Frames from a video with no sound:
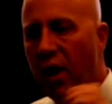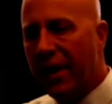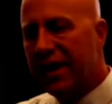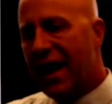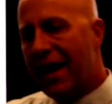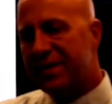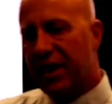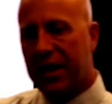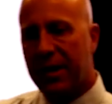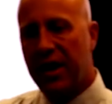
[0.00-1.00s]
many times in our
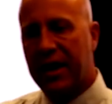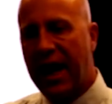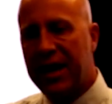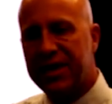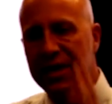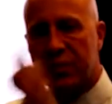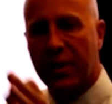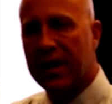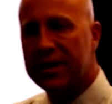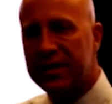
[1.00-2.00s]
communication, as we
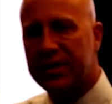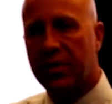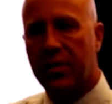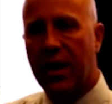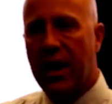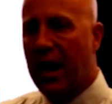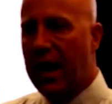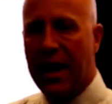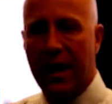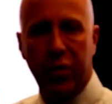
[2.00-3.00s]
listen to
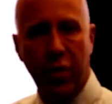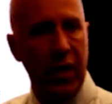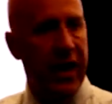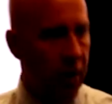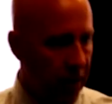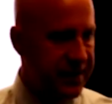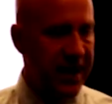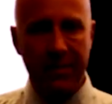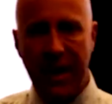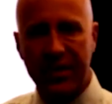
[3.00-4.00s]
an employee or a
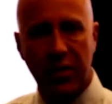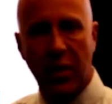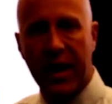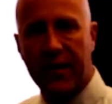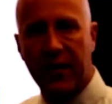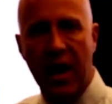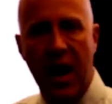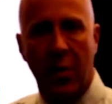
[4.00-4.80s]
teammate or whatever,